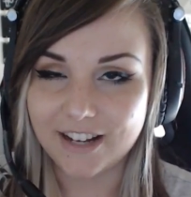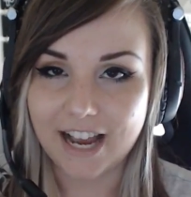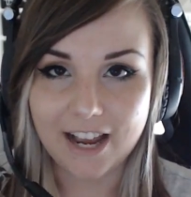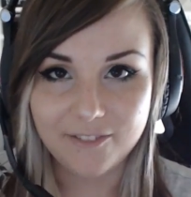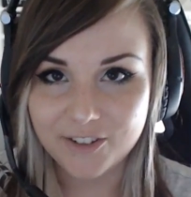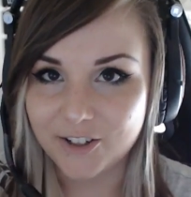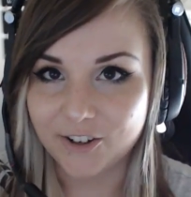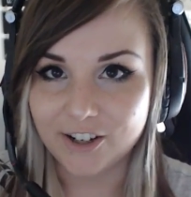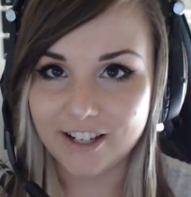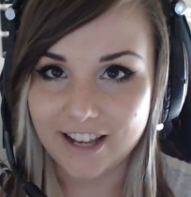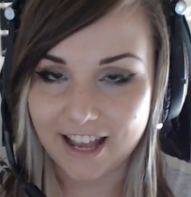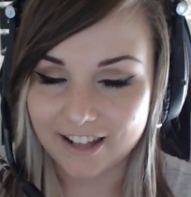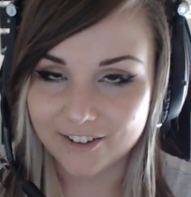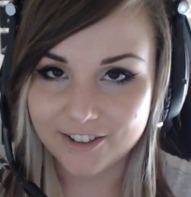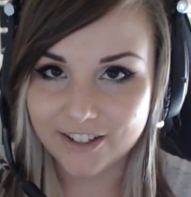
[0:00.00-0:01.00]
I'm the girl.
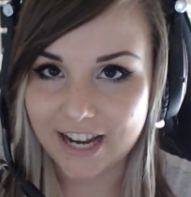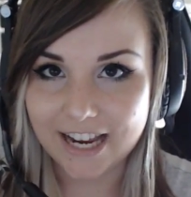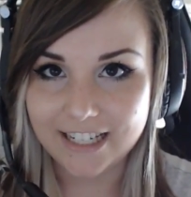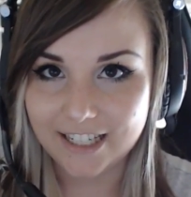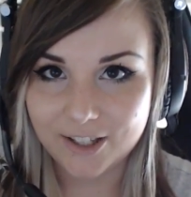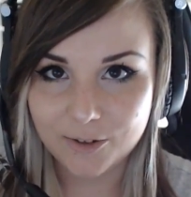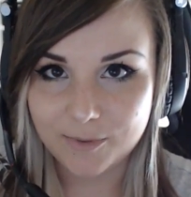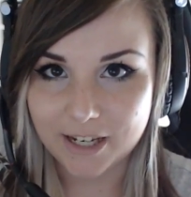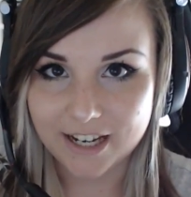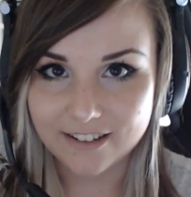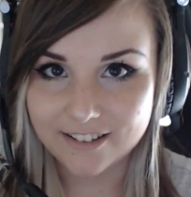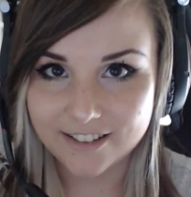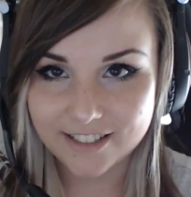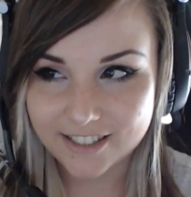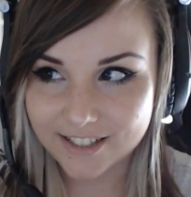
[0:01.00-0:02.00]
Hello, I need to be
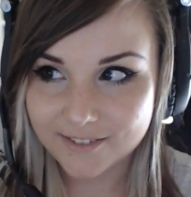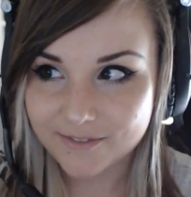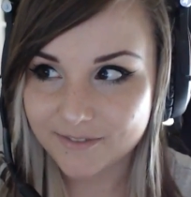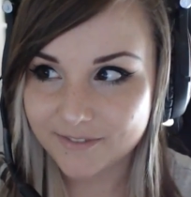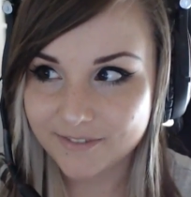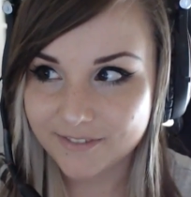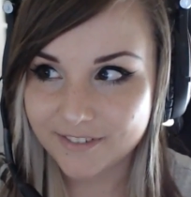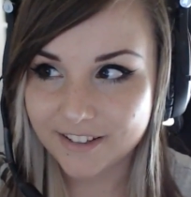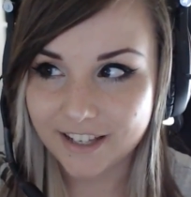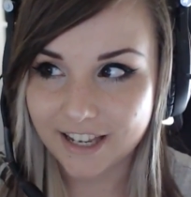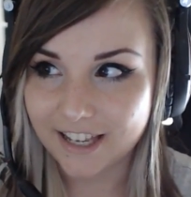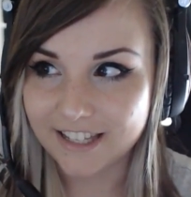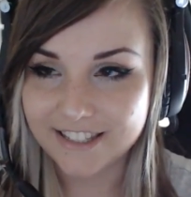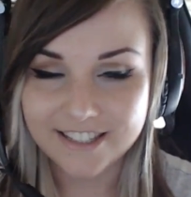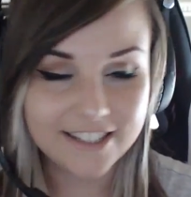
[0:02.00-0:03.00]
asked.
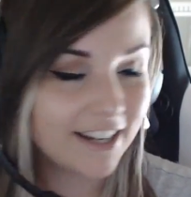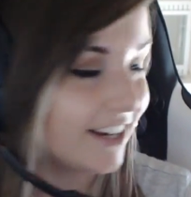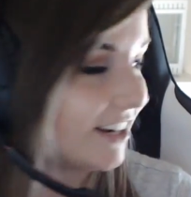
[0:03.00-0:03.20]
It's not.